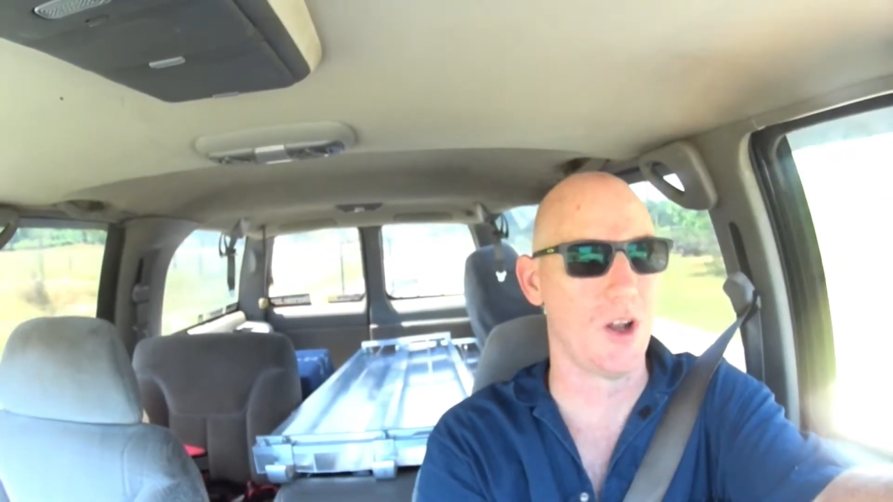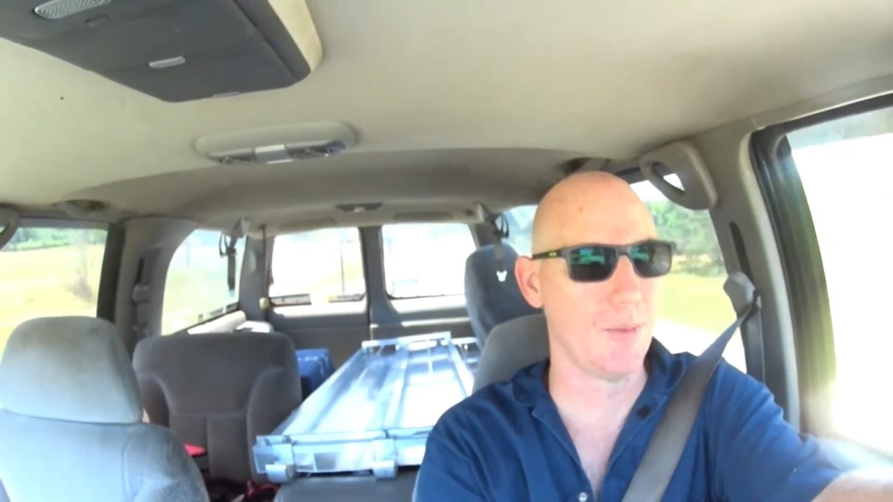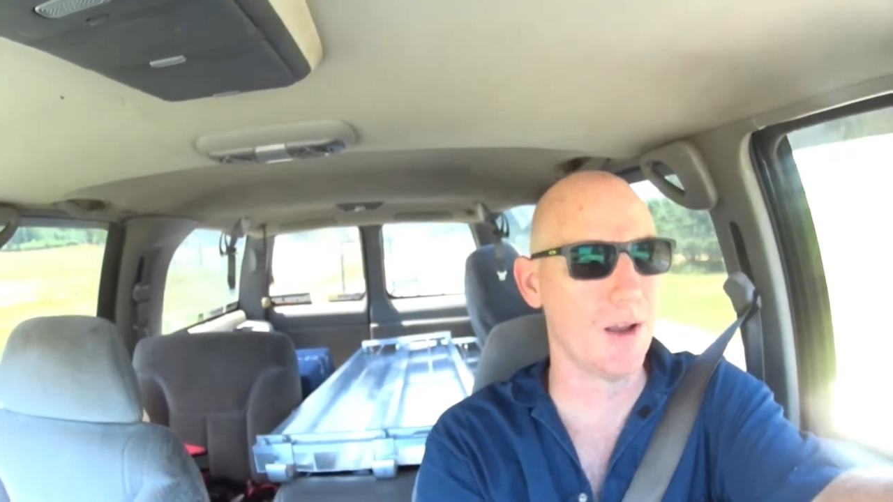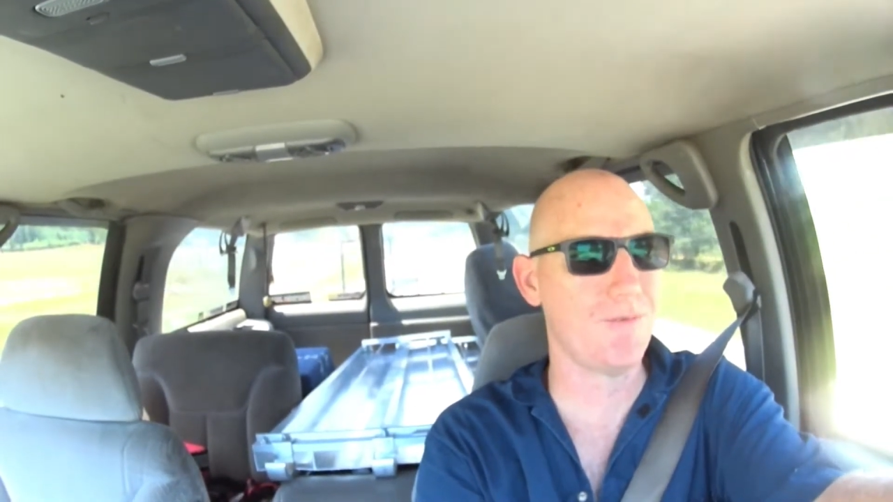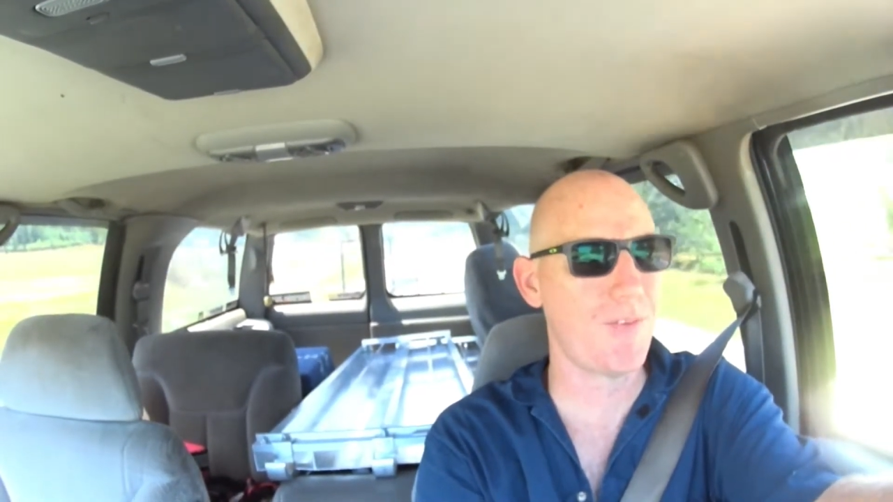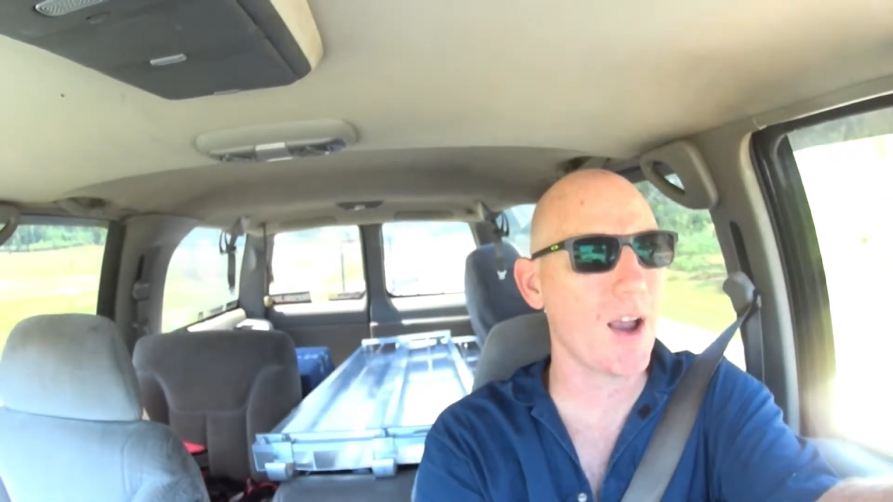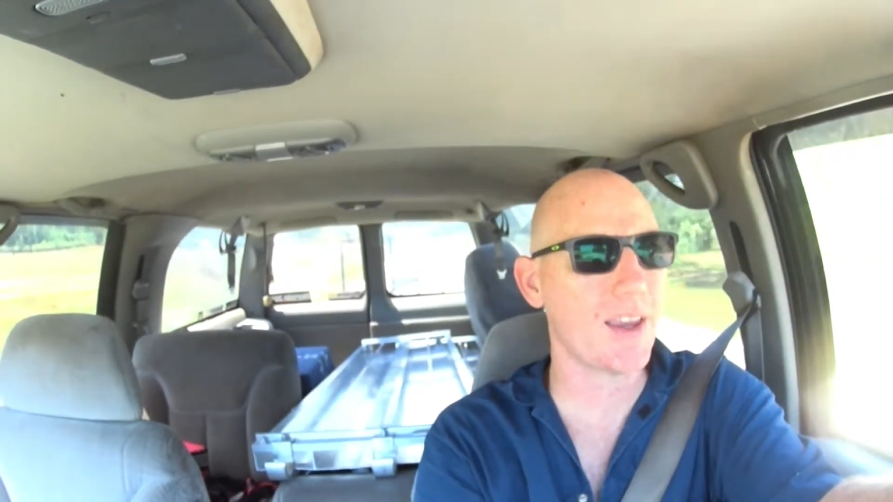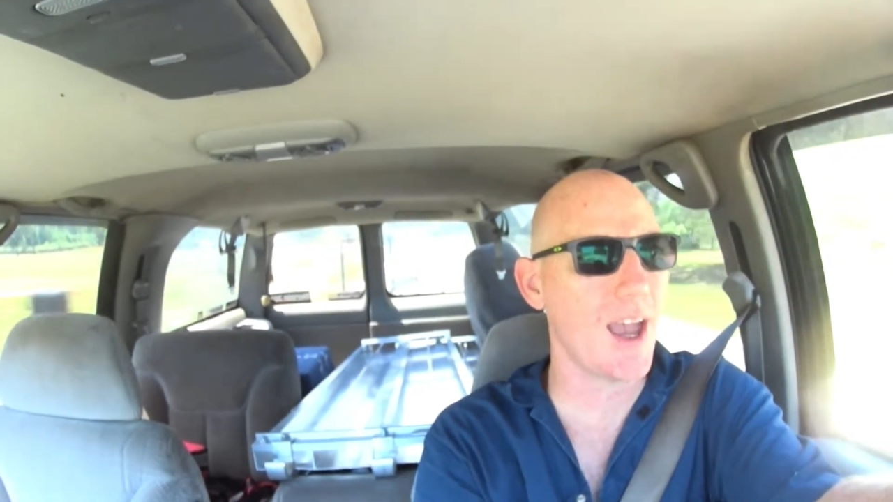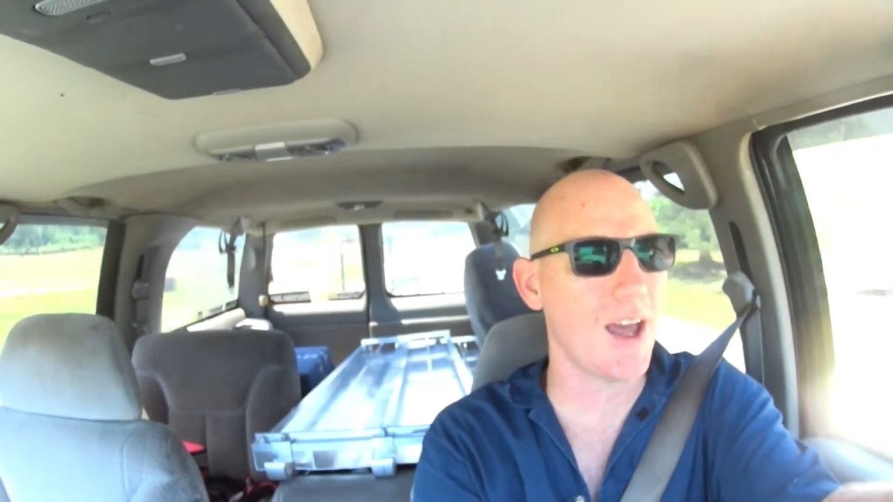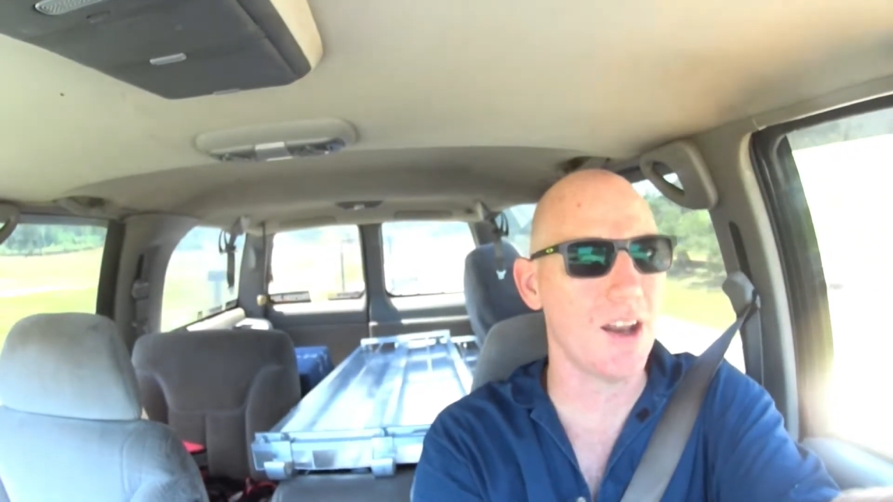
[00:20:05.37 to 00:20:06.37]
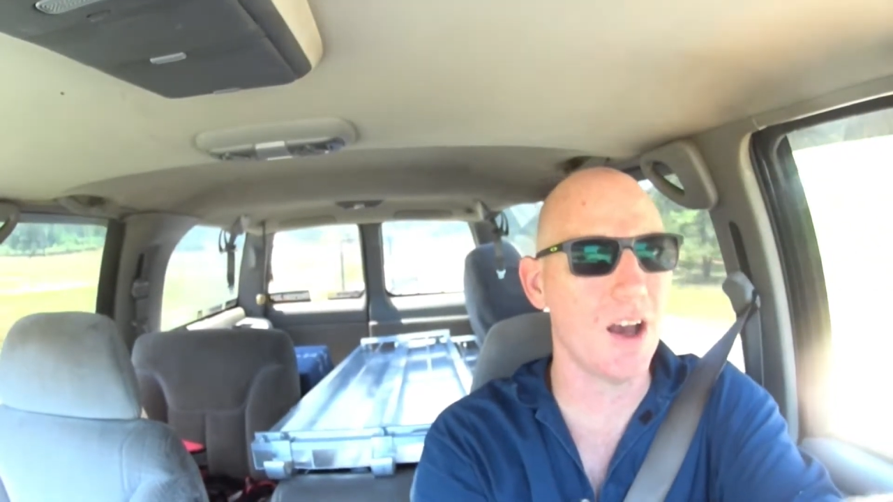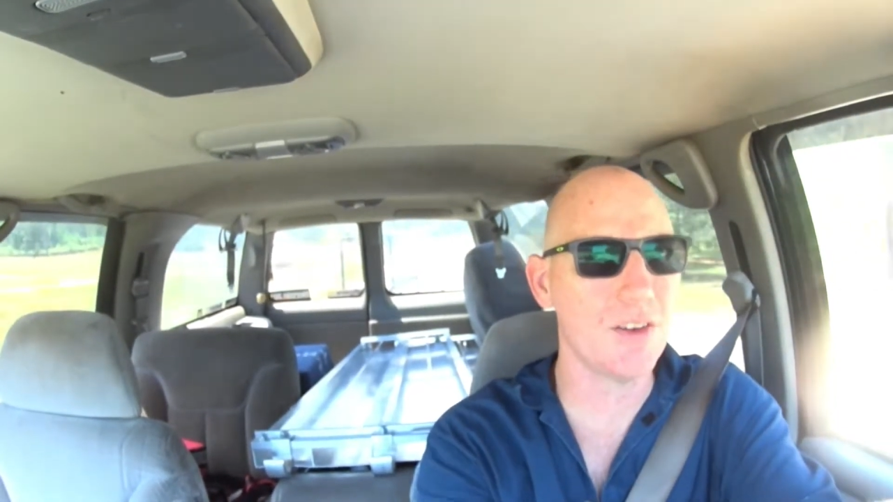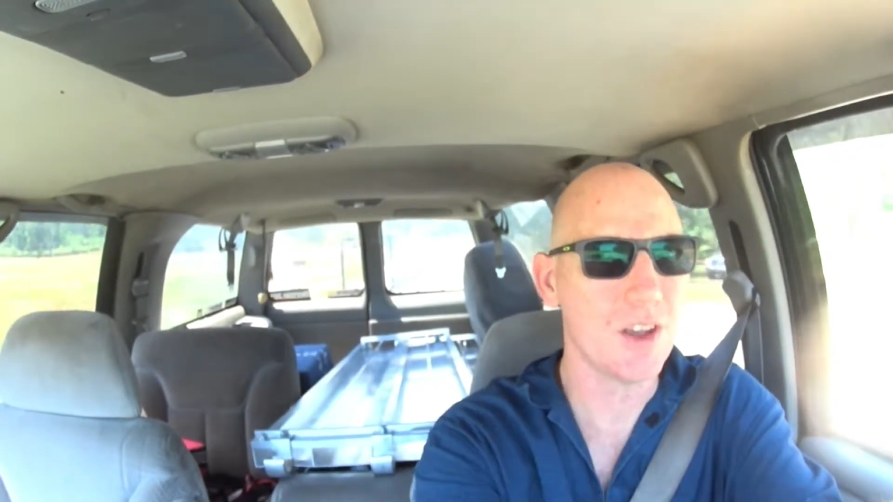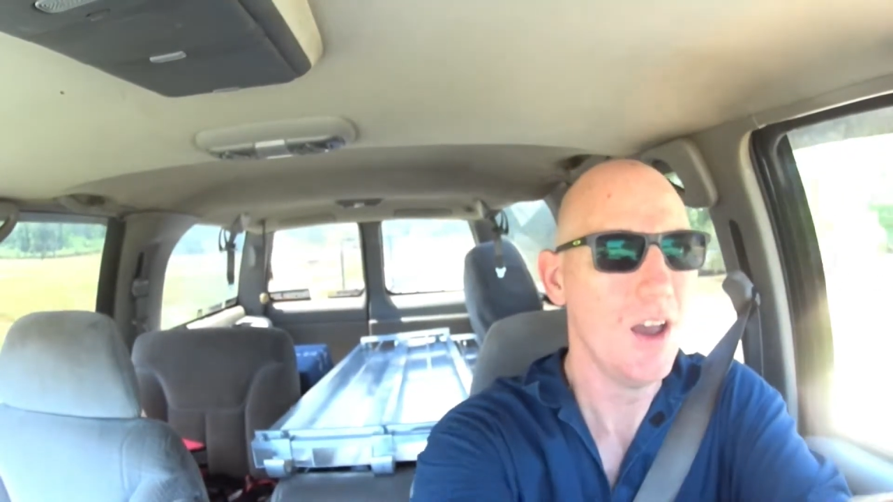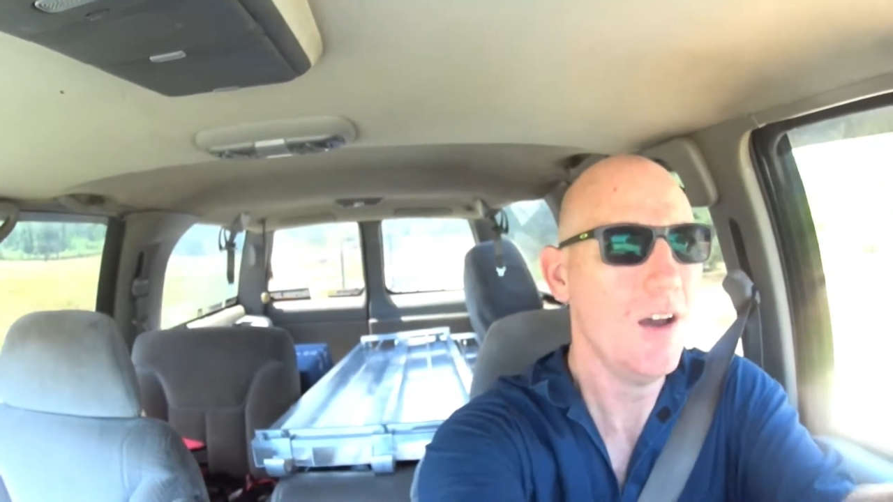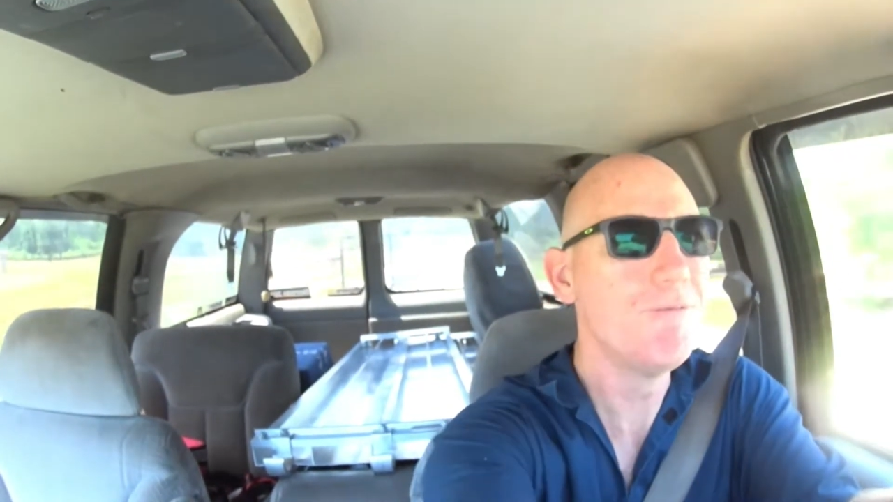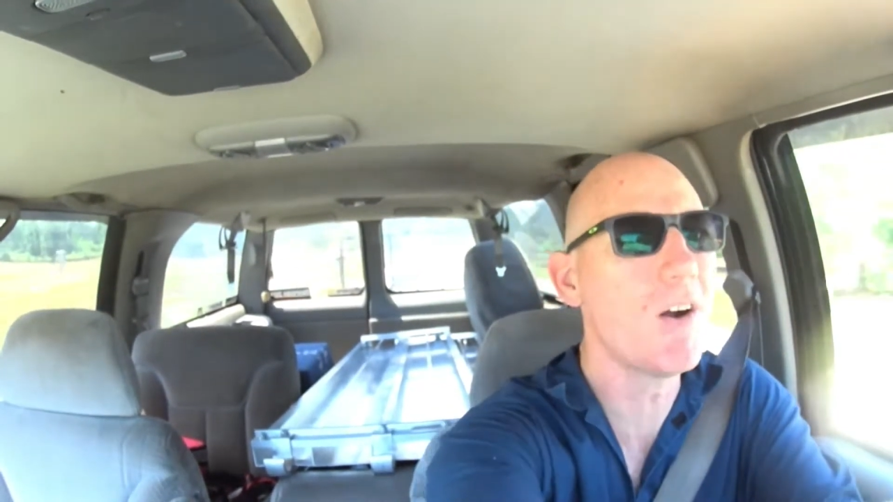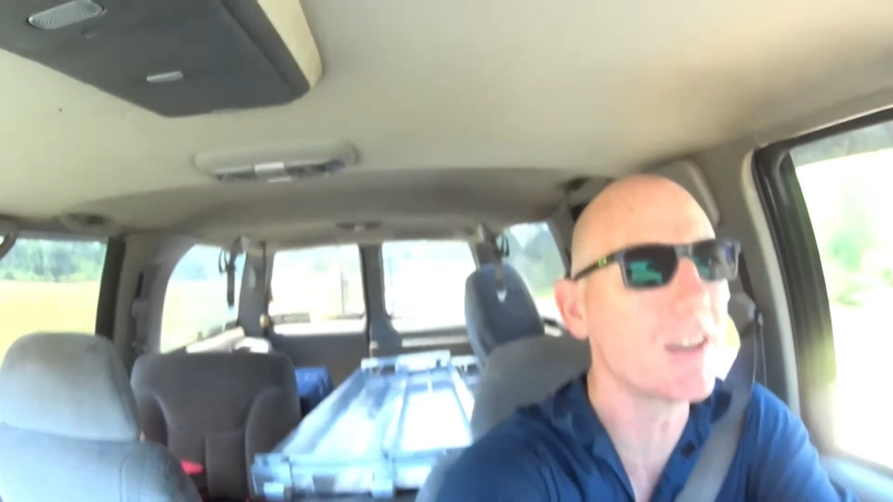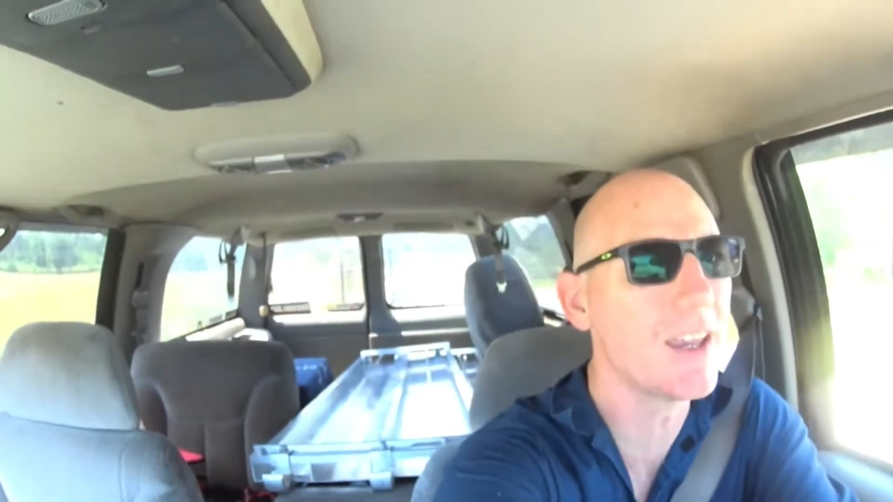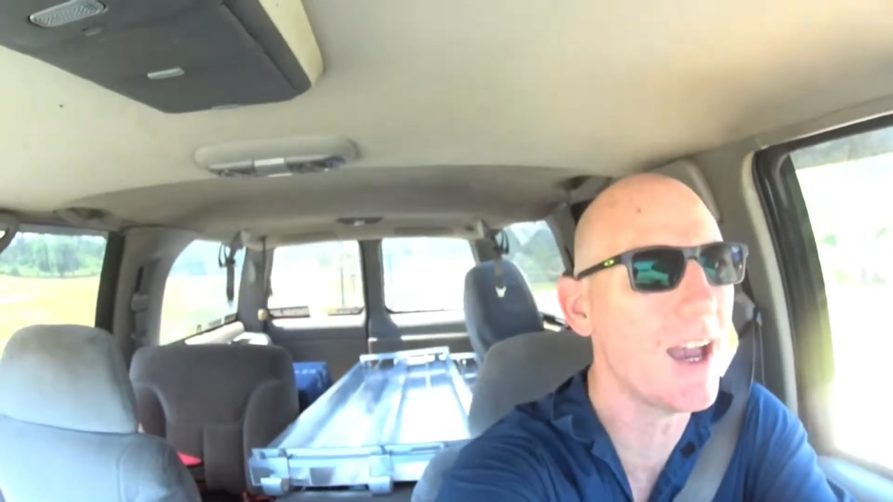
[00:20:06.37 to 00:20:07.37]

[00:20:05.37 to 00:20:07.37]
I'm like, fuck yeah, it does. Fuck yeah,